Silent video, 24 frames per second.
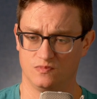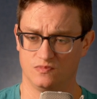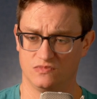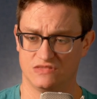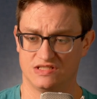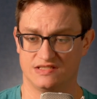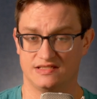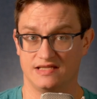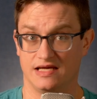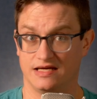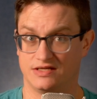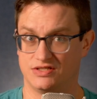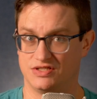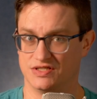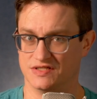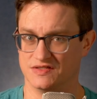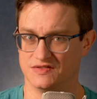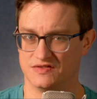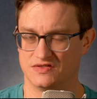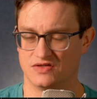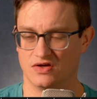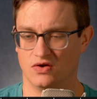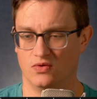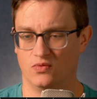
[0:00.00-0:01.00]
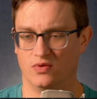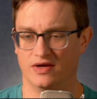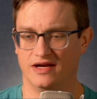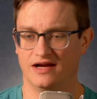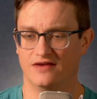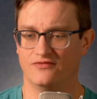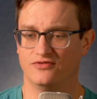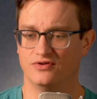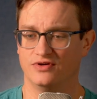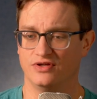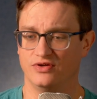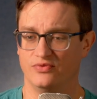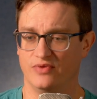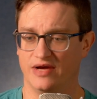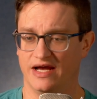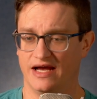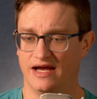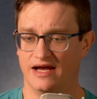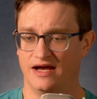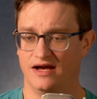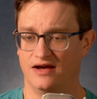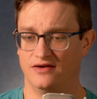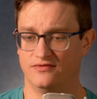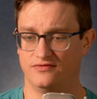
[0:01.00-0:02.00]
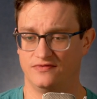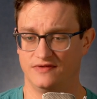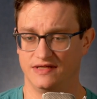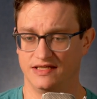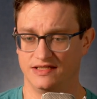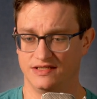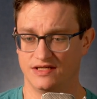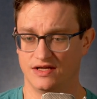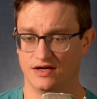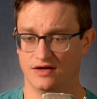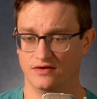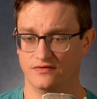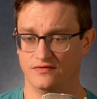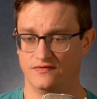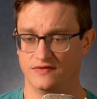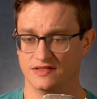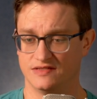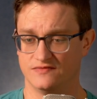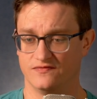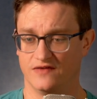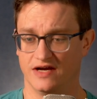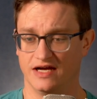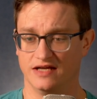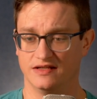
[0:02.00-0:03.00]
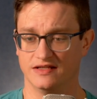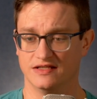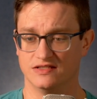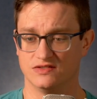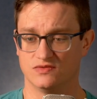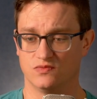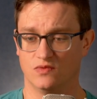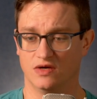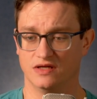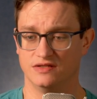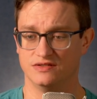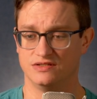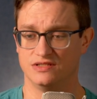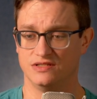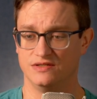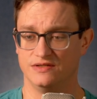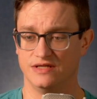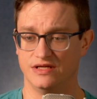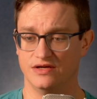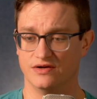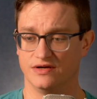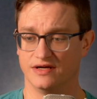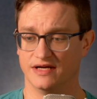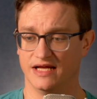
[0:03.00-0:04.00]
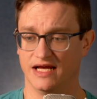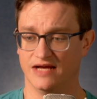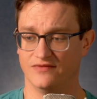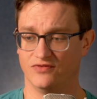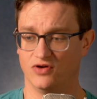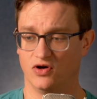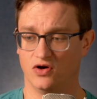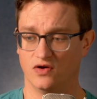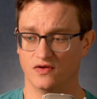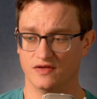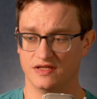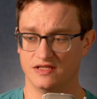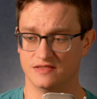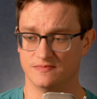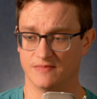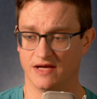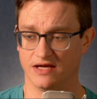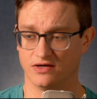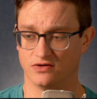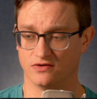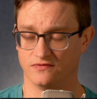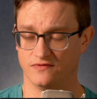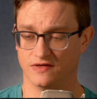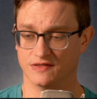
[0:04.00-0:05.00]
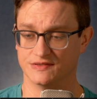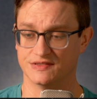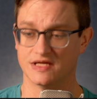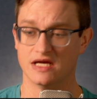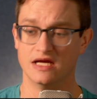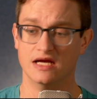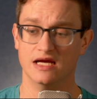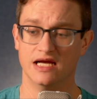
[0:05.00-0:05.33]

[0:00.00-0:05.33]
section. So whatever you have, if it's violins 1, 2D, you're going to have all these microphones.